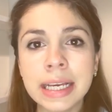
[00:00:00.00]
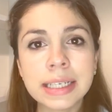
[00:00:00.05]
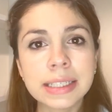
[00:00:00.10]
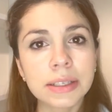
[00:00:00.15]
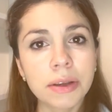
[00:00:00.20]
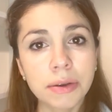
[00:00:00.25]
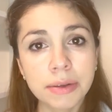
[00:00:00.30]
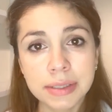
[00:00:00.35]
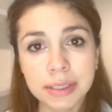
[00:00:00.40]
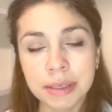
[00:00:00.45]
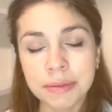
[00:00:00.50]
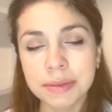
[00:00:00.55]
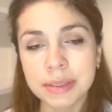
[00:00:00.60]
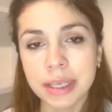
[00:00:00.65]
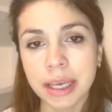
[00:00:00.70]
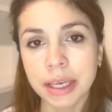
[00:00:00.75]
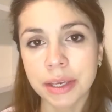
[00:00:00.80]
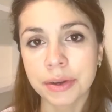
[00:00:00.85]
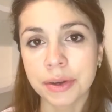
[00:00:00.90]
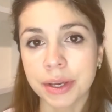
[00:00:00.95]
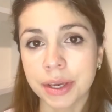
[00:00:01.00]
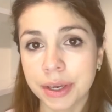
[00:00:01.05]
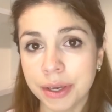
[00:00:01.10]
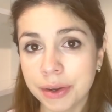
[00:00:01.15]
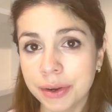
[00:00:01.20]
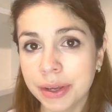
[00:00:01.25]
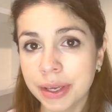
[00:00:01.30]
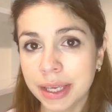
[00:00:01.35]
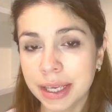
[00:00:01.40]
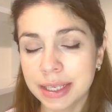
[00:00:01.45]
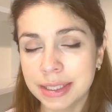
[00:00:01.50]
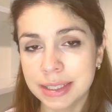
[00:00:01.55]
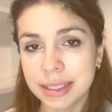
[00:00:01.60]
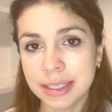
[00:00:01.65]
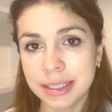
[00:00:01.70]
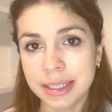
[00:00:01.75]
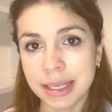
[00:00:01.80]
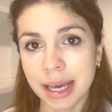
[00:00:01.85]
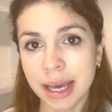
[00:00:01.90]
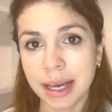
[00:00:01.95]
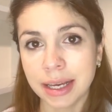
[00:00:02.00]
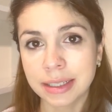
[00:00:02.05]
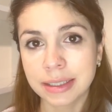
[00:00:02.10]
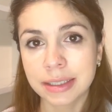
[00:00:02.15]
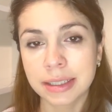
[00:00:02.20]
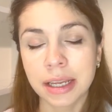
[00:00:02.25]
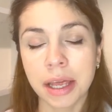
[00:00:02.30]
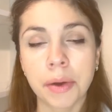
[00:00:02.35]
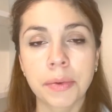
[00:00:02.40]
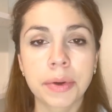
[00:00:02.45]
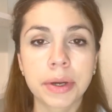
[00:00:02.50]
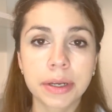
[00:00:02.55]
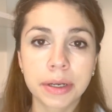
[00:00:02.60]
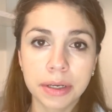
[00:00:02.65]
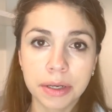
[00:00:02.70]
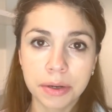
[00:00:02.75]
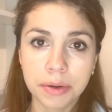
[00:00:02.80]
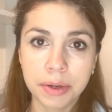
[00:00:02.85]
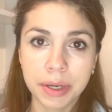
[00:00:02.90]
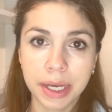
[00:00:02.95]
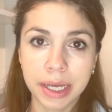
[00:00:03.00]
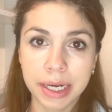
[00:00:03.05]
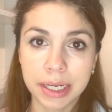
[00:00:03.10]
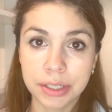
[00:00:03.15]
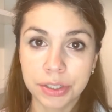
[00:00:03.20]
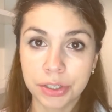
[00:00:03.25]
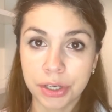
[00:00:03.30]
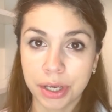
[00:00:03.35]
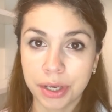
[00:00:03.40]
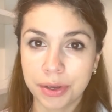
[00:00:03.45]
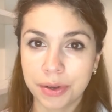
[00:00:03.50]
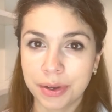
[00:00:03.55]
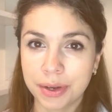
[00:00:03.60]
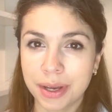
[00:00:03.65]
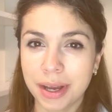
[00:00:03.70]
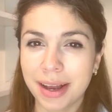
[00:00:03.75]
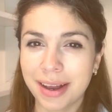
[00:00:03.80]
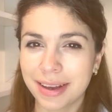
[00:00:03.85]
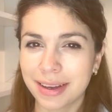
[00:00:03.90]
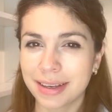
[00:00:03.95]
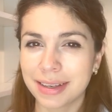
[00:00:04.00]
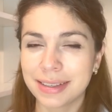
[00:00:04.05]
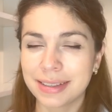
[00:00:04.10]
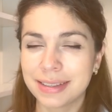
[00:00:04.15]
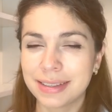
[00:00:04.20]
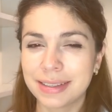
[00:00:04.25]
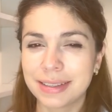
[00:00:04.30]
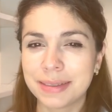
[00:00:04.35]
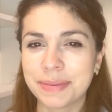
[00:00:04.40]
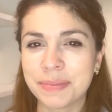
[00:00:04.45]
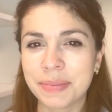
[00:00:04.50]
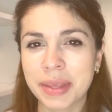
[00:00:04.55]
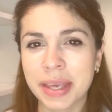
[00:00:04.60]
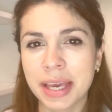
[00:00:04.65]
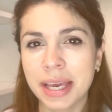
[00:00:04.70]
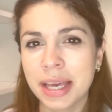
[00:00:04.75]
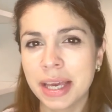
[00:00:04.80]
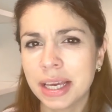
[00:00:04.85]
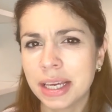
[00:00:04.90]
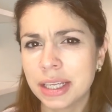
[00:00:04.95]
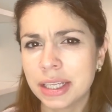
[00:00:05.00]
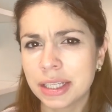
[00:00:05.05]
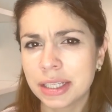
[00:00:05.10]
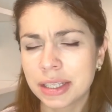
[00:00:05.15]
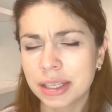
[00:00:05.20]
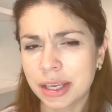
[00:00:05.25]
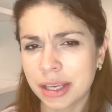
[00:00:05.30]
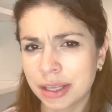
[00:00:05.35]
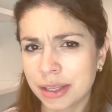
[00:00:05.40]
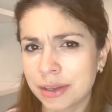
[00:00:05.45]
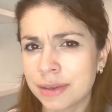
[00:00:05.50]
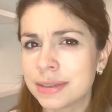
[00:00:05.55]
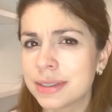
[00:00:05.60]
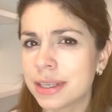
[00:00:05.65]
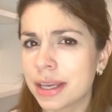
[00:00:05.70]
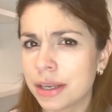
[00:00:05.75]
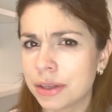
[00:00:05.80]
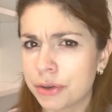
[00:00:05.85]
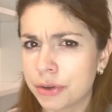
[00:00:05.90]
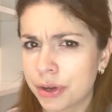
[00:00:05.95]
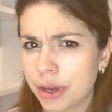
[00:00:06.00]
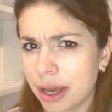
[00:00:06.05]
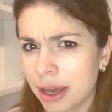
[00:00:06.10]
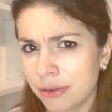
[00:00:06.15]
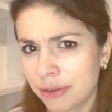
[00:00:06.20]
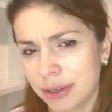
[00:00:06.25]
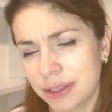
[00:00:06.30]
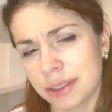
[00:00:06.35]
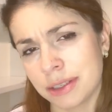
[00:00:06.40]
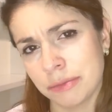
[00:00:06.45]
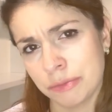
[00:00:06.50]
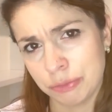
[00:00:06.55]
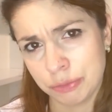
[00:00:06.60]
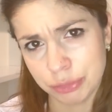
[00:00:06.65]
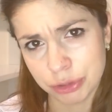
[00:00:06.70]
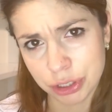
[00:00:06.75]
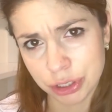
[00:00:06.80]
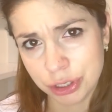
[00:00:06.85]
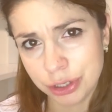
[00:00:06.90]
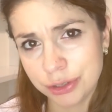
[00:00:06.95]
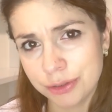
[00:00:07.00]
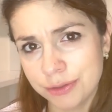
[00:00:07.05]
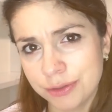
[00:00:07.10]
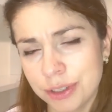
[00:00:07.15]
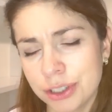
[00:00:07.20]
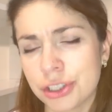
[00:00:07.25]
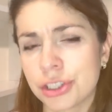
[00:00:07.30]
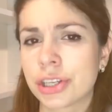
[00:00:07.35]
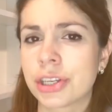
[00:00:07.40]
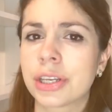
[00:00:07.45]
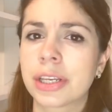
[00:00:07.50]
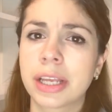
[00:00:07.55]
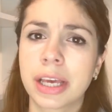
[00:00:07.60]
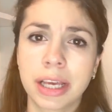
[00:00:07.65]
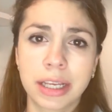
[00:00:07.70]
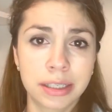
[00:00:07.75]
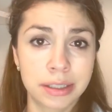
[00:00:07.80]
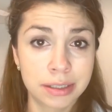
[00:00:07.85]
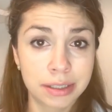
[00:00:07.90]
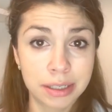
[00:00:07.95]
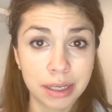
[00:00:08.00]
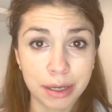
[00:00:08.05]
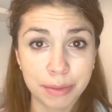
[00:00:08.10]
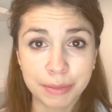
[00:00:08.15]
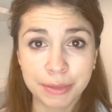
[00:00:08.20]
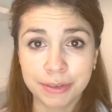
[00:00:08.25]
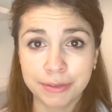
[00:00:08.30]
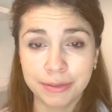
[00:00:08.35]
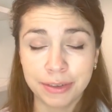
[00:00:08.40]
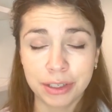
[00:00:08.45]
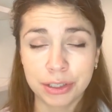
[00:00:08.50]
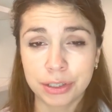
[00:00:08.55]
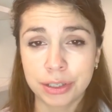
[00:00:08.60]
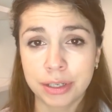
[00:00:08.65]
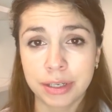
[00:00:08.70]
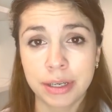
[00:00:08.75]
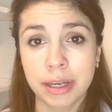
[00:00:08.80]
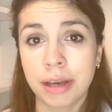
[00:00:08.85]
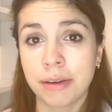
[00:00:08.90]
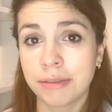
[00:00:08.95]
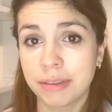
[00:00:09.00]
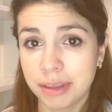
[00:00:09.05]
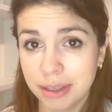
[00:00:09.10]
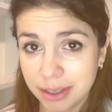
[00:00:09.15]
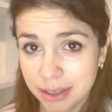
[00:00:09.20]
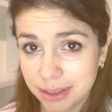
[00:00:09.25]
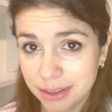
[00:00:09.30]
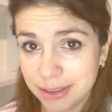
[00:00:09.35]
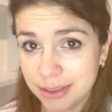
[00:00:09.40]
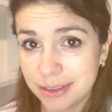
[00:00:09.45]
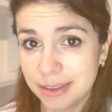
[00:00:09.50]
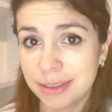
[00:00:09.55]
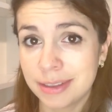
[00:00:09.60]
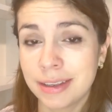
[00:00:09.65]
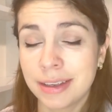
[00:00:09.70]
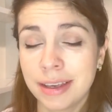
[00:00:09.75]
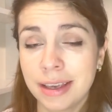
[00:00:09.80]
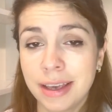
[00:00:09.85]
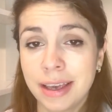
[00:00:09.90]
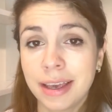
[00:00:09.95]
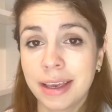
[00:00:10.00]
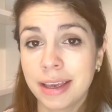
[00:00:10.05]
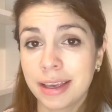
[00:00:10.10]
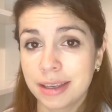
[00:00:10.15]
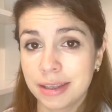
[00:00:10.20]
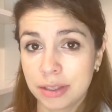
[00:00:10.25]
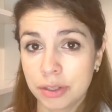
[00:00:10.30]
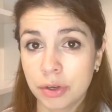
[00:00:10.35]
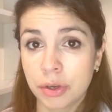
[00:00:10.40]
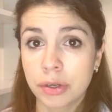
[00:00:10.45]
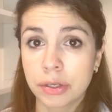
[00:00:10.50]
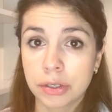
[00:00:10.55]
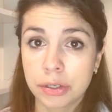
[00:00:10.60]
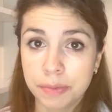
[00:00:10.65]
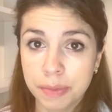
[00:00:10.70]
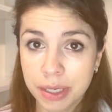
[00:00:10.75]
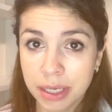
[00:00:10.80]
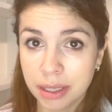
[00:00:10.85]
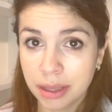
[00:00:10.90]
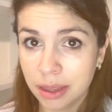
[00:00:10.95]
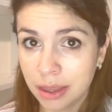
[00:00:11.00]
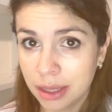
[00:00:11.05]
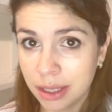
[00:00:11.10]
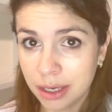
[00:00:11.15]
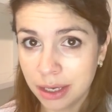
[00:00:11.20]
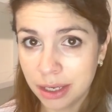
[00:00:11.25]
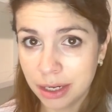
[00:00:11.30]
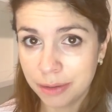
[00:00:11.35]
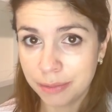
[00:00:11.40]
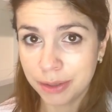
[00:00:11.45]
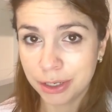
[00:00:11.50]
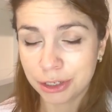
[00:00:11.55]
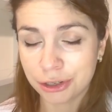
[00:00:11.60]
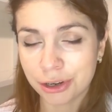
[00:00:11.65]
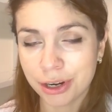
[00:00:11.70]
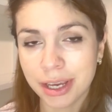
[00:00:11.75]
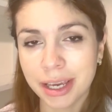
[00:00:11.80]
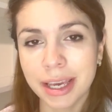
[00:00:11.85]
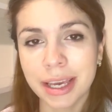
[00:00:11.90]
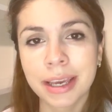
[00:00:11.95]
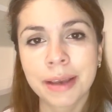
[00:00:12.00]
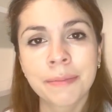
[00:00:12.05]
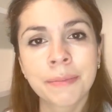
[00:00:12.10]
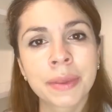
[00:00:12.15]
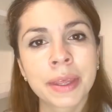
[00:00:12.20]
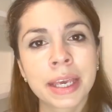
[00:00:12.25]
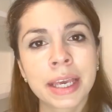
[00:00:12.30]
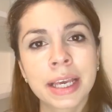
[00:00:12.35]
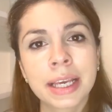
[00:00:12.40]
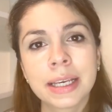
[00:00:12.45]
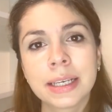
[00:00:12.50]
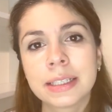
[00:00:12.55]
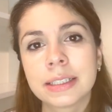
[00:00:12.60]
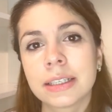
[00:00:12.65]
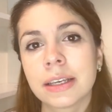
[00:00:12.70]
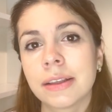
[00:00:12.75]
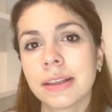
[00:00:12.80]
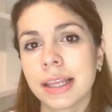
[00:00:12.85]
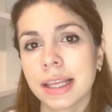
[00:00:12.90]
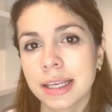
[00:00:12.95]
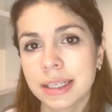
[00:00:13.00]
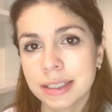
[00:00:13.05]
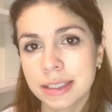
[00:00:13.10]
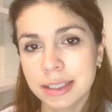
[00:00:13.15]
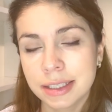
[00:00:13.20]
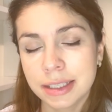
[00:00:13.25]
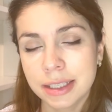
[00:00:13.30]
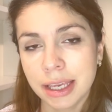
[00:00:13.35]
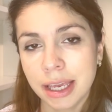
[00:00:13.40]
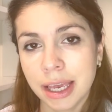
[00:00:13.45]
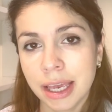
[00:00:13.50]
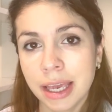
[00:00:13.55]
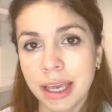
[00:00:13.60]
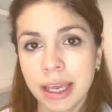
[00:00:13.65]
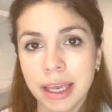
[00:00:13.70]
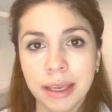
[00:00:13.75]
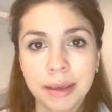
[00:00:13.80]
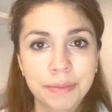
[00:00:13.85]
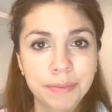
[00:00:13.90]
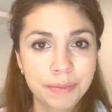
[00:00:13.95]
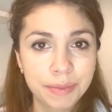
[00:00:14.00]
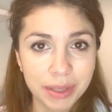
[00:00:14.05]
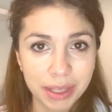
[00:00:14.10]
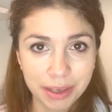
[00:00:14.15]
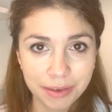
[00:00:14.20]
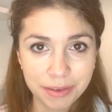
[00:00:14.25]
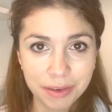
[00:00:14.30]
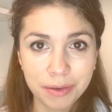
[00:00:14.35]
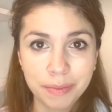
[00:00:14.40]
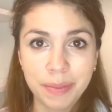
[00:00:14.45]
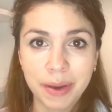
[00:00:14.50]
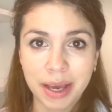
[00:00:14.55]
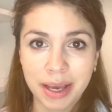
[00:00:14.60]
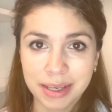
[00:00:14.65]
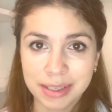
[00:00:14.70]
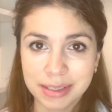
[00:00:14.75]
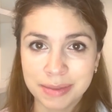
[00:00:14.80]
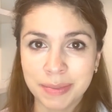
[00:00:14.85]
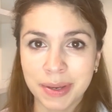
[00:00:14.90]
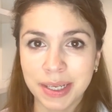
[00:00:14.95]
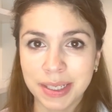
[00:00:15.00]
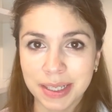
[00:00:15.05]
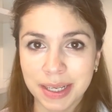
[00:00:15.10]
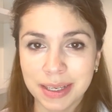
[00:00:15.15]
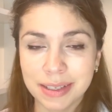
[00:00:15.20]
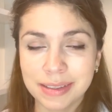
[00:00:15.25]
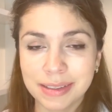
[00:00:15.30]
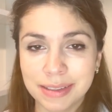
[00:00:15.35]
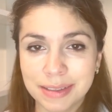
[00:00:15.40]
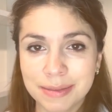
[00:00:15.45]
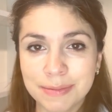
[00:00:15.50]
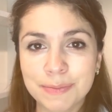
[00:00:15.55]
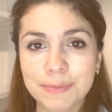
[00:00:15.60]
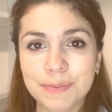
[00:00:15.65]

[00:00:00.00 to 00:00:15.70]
So it seems like your hearing is intact. Now I'm gonna go ahead and check your eyes. And you said you're having some blurred vision and double vision. Now this is going to be a little bit tricky. So let's say if you pass my test.